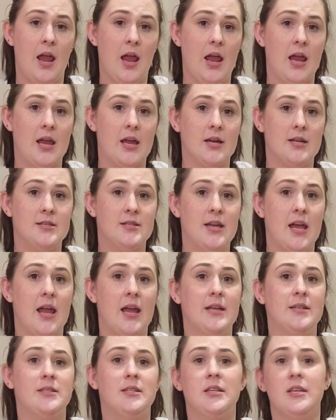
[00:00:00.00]
and
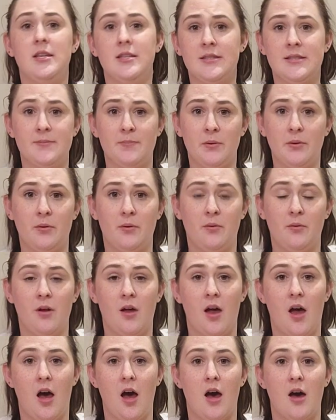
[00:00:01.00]
a tablespoon
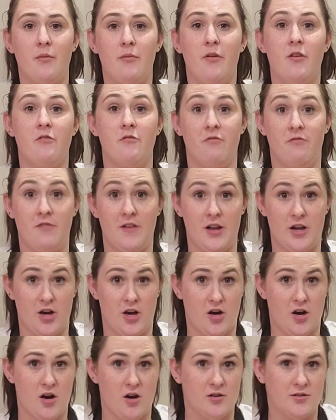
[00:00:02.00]
of
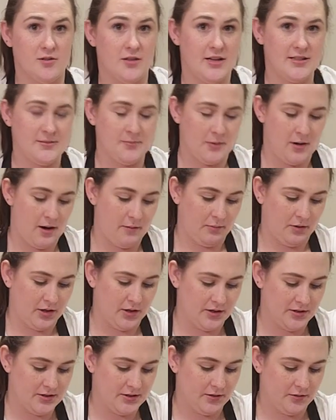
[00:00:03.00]
vinegar. So that's what I'm
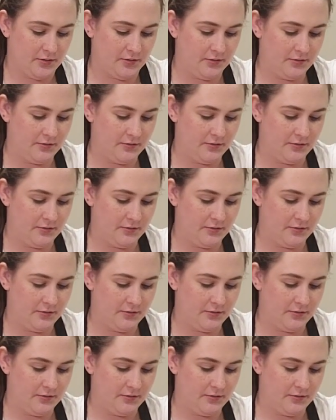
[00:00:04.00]
gonna do.